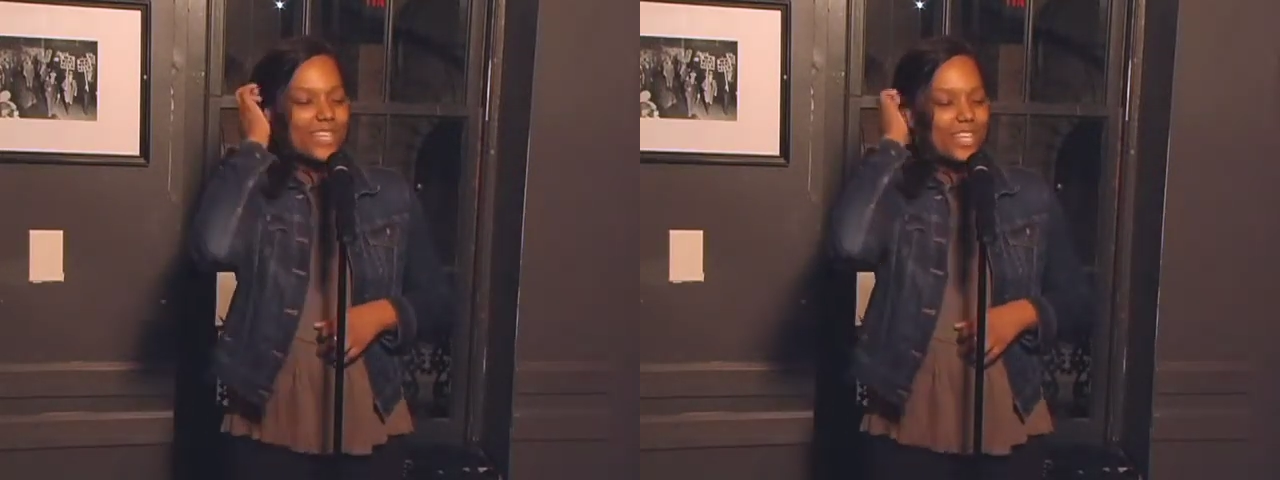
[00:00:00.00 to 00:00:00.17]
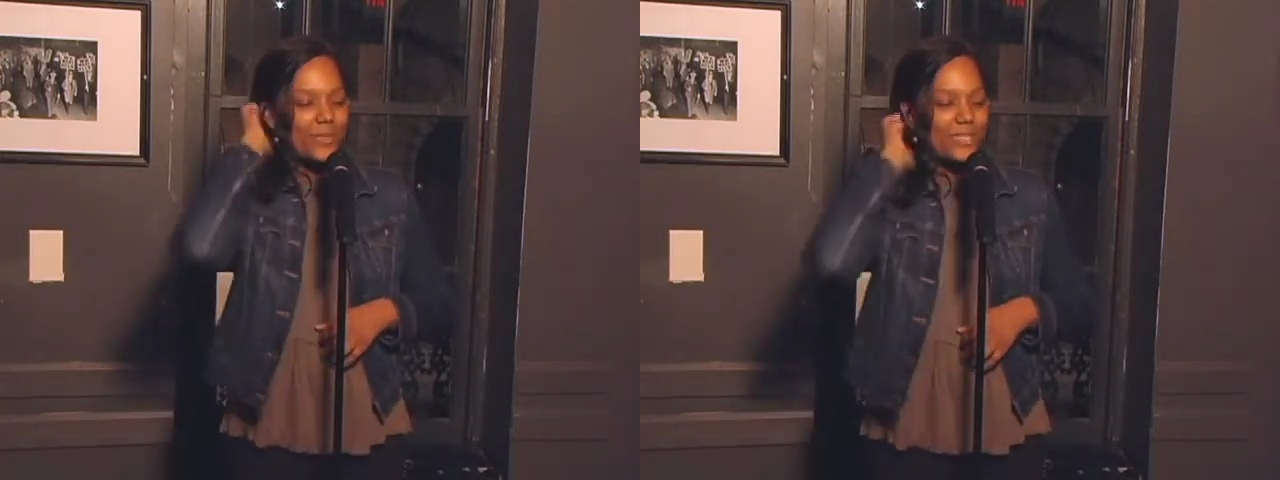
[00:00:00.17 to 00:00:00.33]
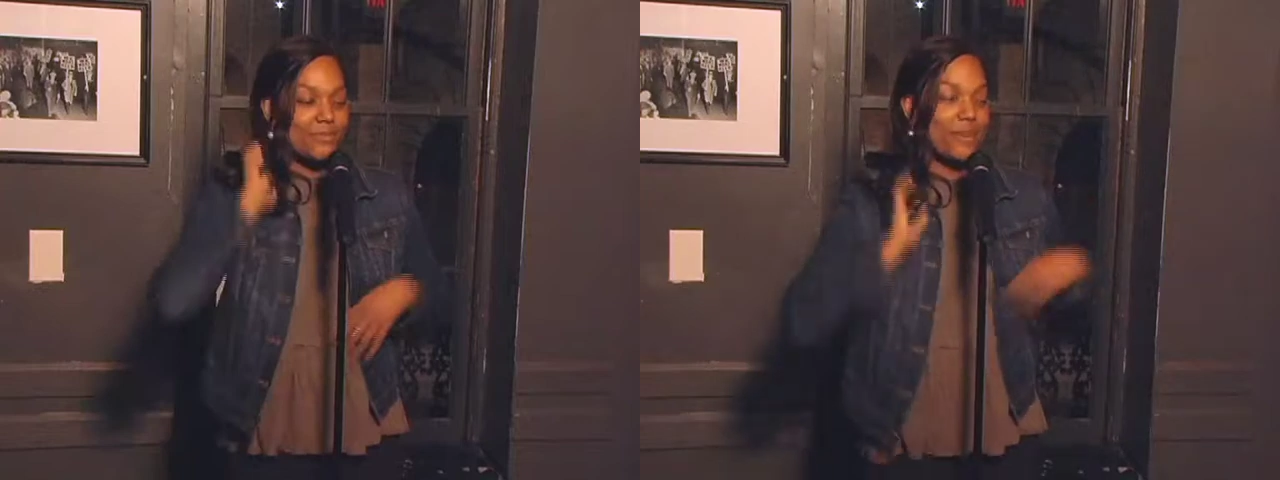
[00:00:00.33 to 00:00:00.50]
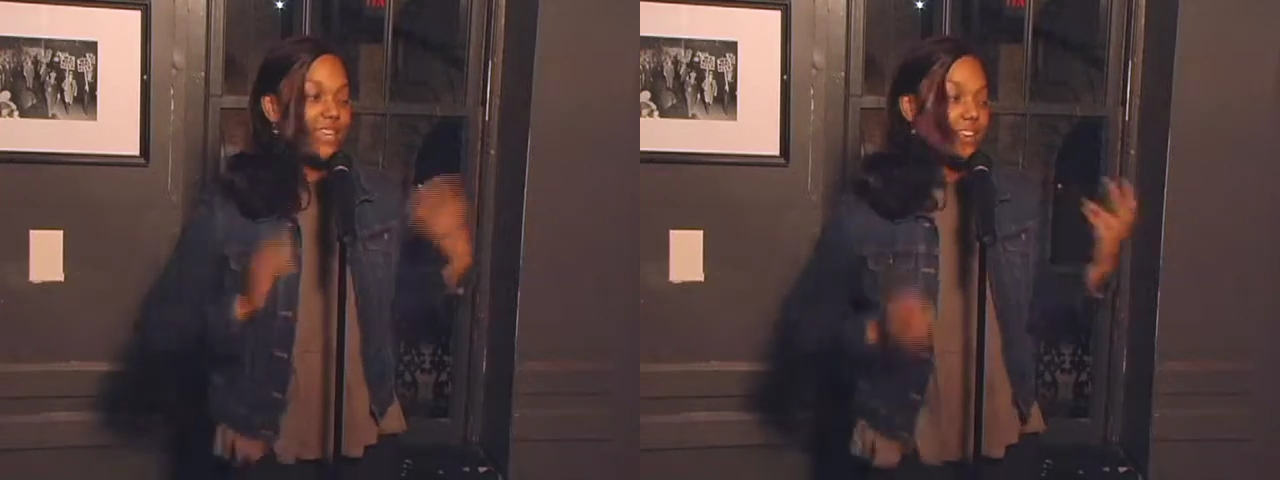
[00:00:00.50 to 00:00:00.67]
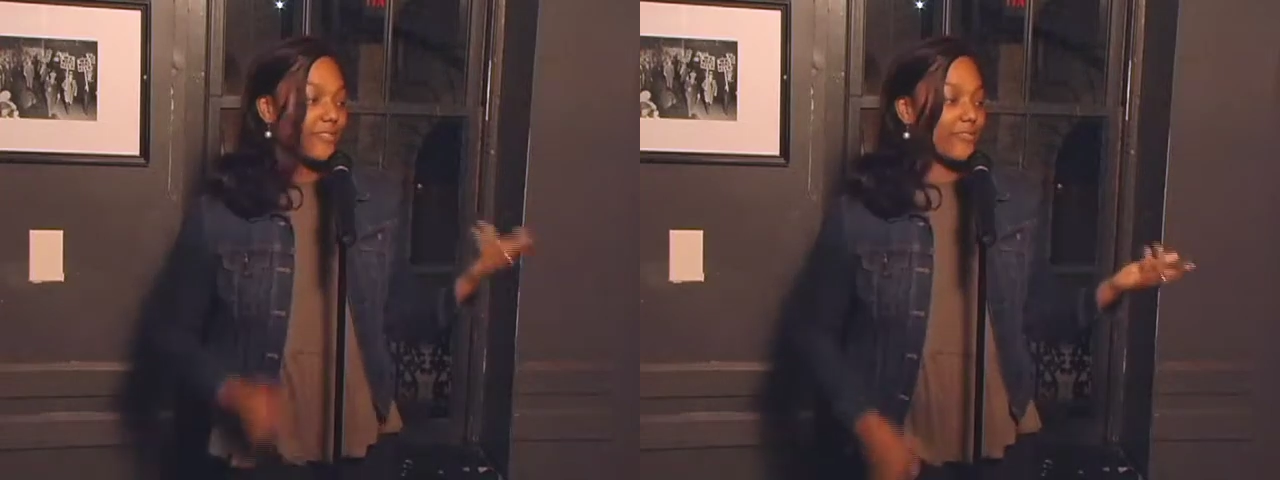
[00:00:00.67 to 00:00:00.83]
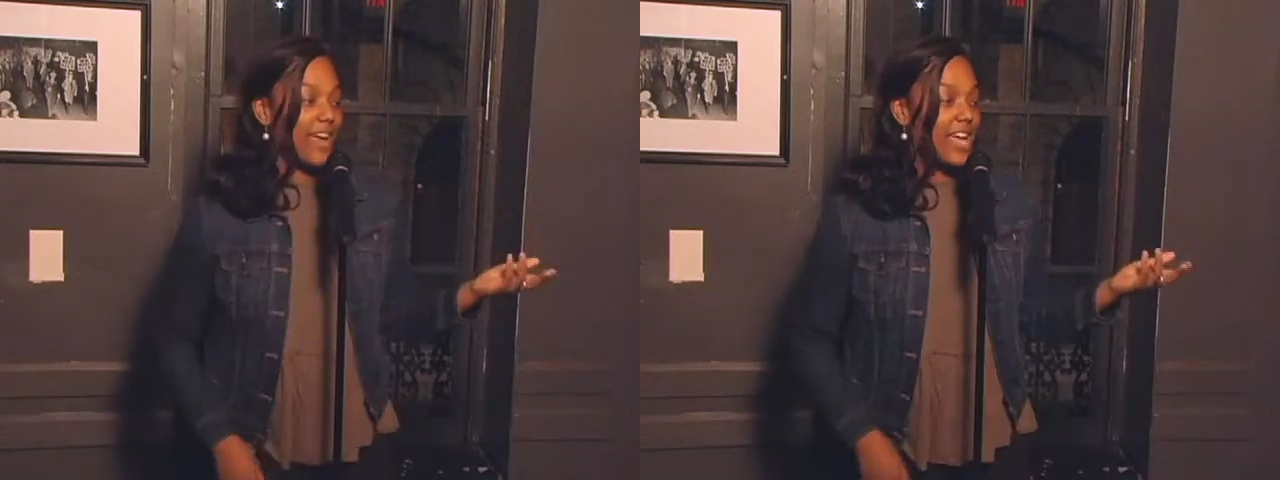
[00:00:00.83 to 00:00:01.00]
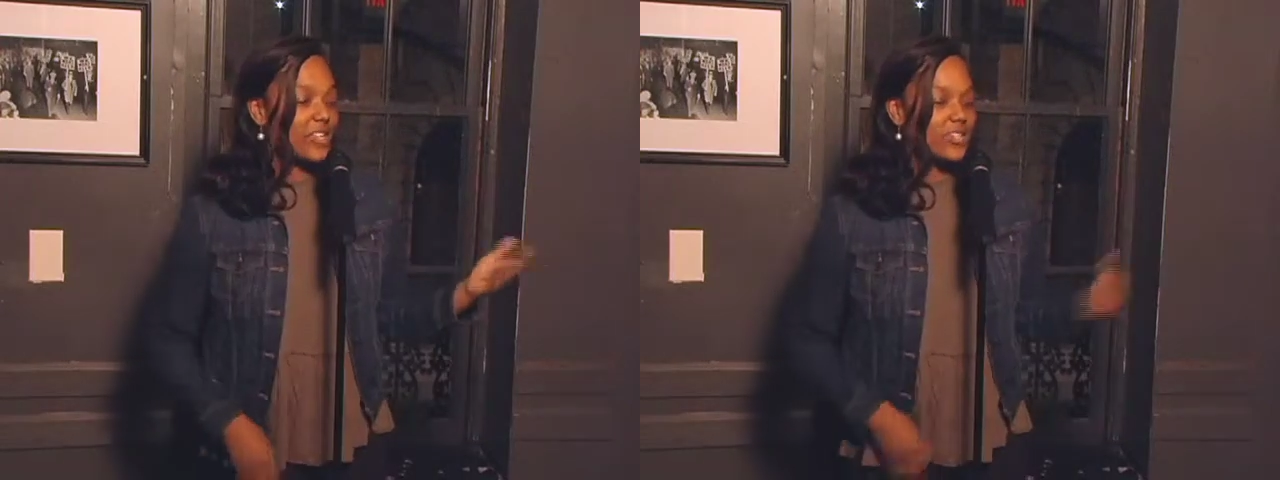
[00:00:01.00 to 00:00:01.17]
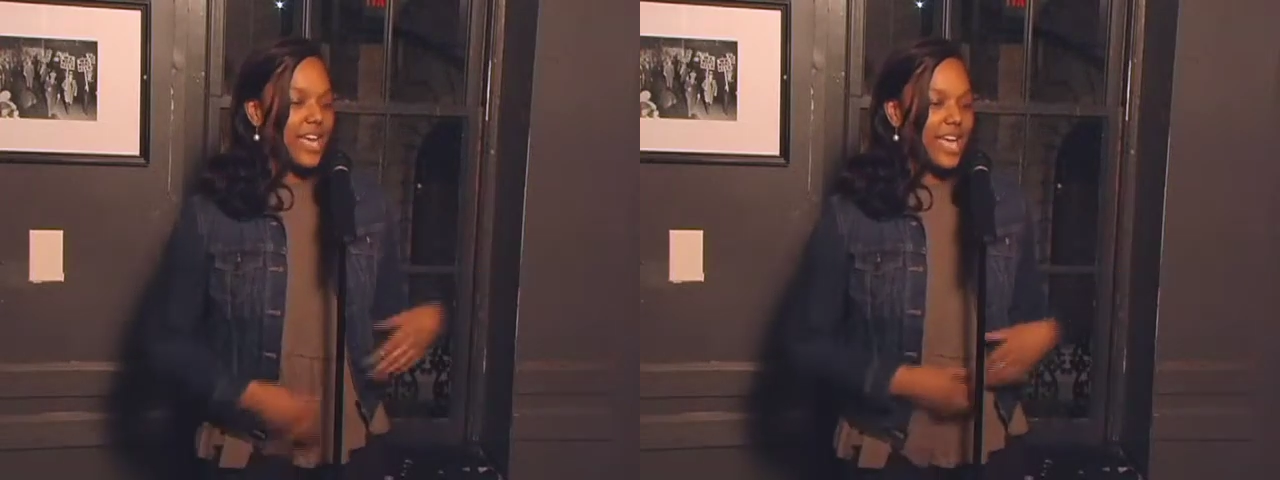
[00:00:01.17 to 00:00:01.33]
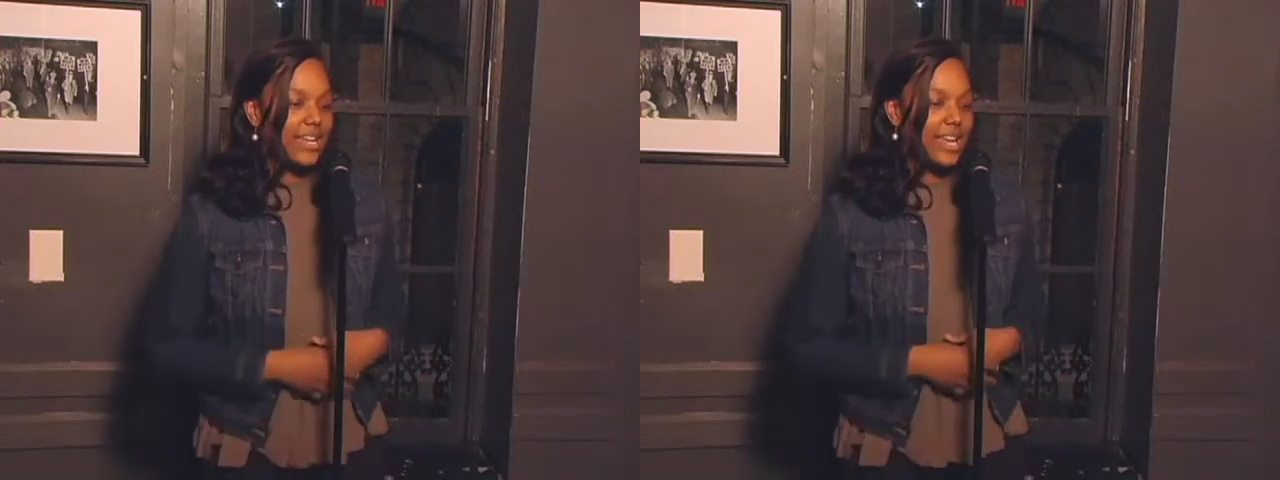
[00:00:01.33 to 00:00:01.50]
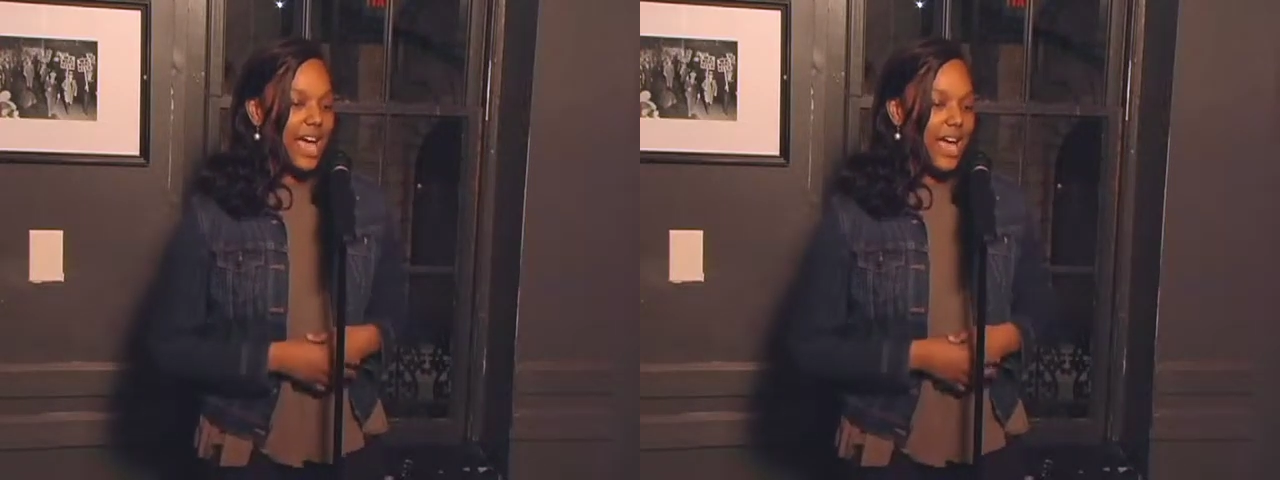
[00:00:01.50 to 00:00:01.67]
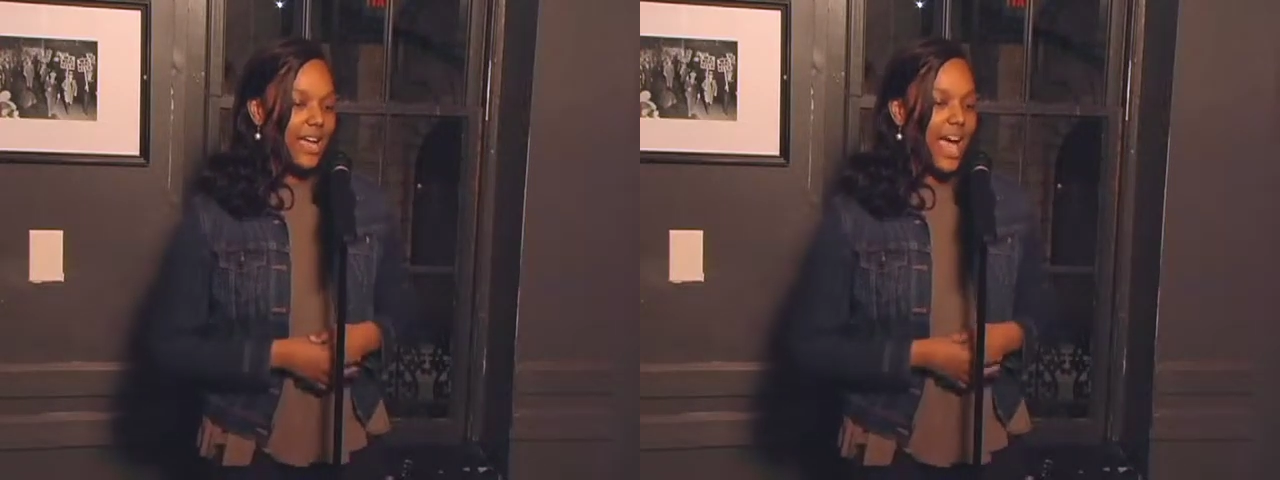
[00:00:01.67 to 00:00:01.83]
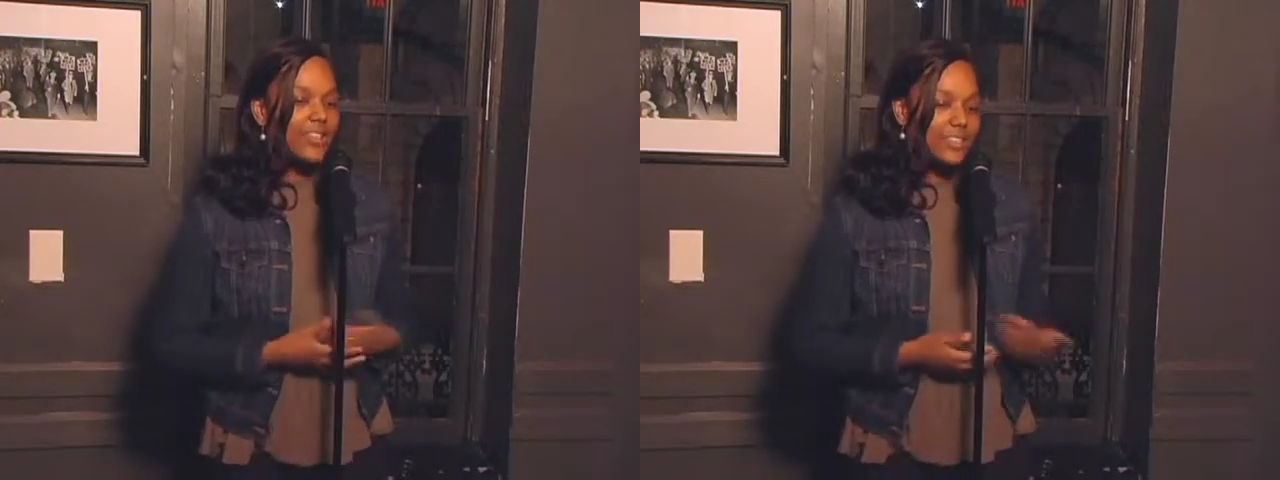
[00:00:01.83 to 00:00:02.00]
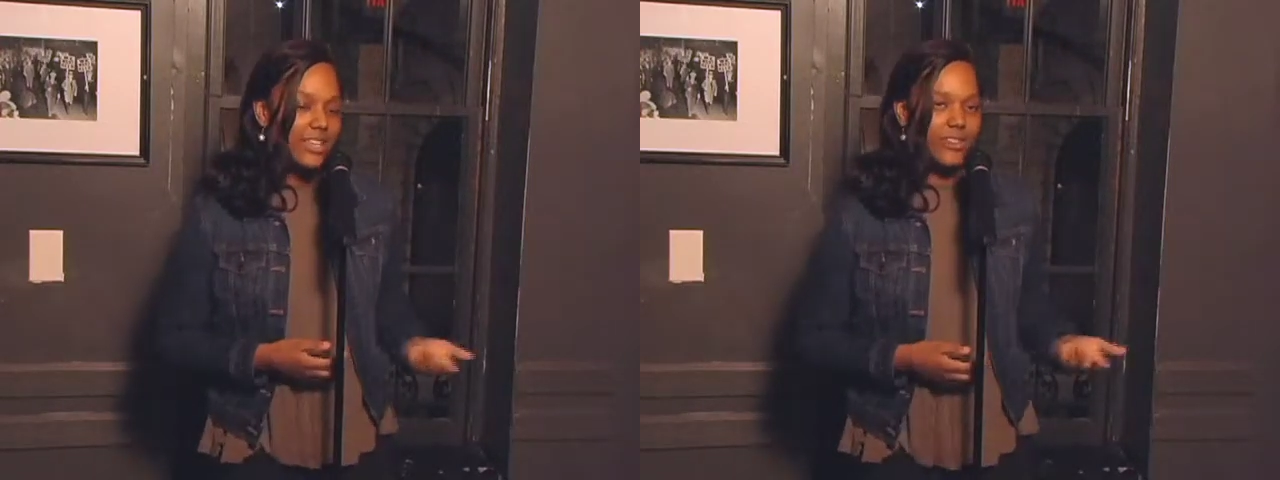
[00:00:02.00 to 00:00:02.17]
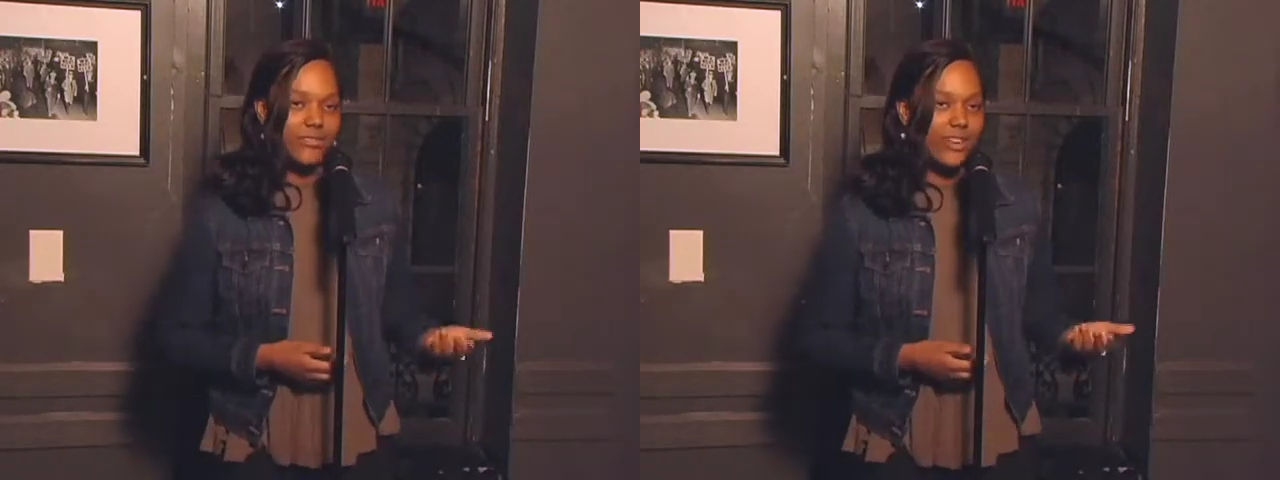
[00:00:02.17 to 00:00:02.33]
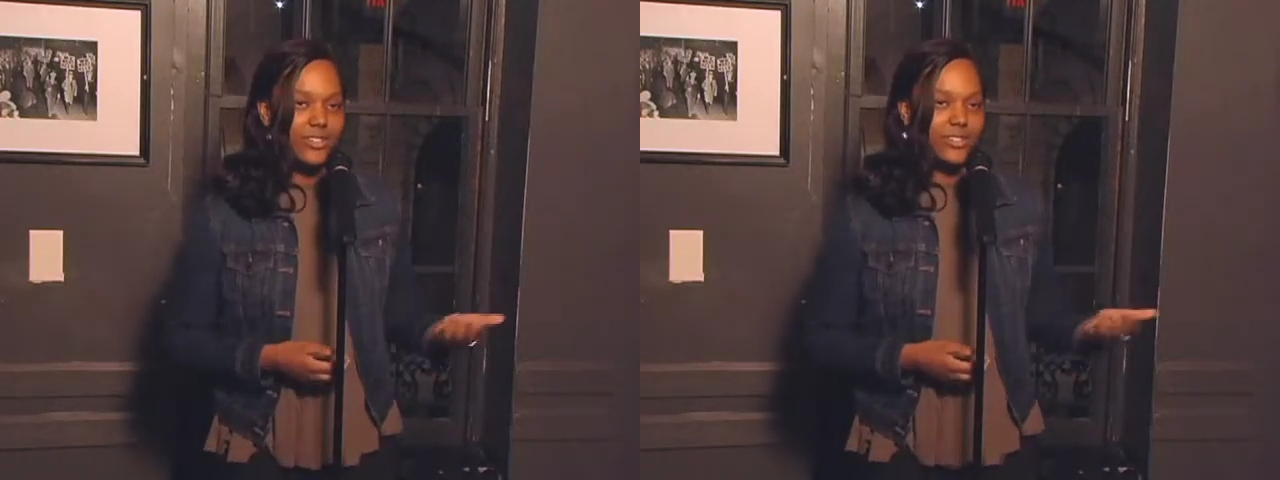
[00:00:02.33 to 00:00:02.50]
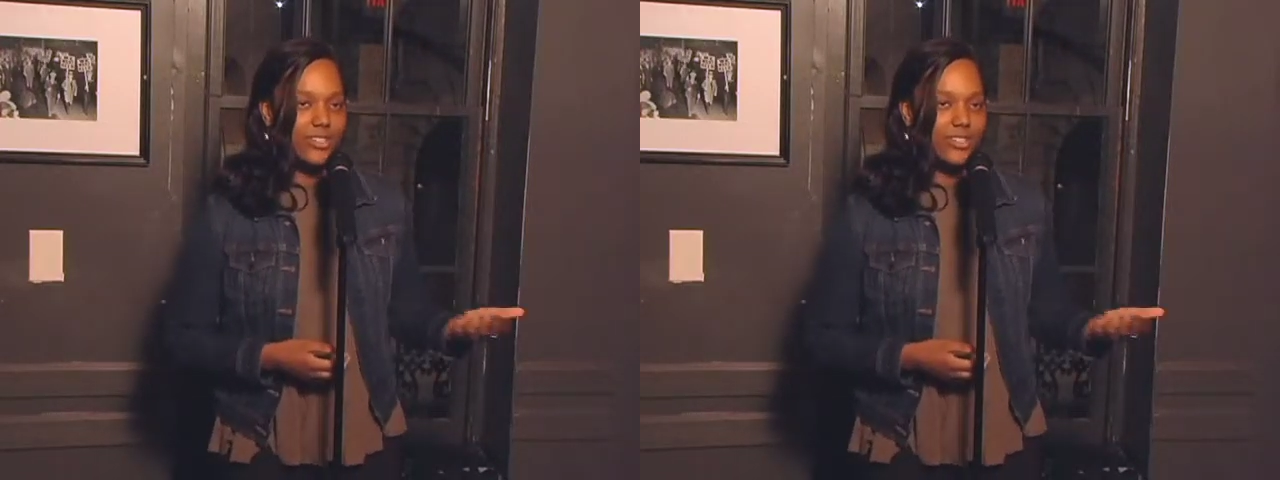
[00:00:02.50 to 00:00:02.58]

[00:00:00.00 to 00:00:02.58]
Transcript: He was speaking in French, and I studied French,